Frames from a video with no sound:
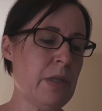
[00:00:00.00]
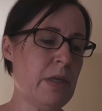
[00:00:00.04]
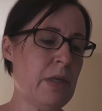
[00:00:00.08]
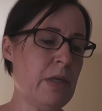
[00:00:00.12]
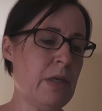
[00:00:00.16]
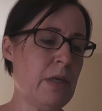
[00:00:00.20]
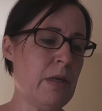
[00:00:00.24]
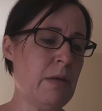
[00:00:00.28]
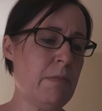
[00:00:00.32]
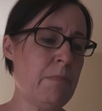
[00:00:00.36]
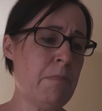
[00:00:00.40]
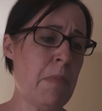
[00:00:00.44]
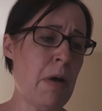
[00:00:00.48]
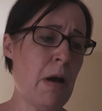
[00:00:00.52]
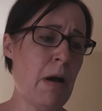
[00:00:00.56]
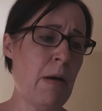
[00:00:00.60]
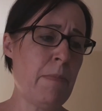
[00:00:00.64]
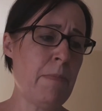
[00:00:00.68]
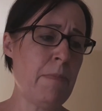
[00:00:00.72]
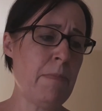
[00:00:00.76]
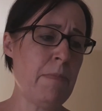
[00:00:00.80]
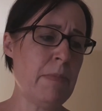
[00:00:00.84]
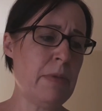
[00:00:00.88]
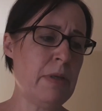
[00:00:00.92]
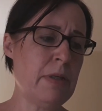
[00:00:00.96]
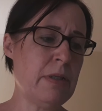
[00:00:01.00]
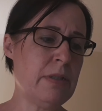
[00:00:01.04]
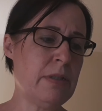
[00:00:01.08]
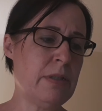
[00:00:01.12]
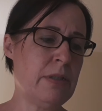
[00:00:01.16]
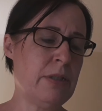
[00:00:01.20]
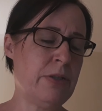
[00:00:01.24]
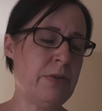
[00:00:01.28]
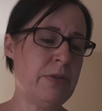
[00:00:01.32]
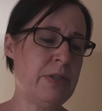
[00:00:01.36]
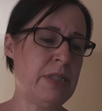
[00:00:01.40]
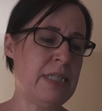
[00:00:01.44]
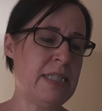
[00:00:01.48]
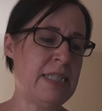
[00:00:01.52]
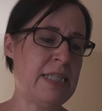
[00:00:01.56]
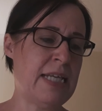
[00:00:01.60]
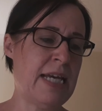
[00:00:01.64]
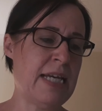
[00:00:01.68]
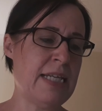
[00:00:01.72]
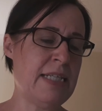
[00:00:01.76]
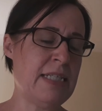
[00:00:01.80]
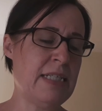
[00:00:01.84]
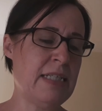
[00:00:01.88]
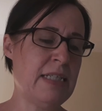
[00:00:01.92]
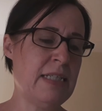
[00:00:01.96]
"Mum?" Lucy said.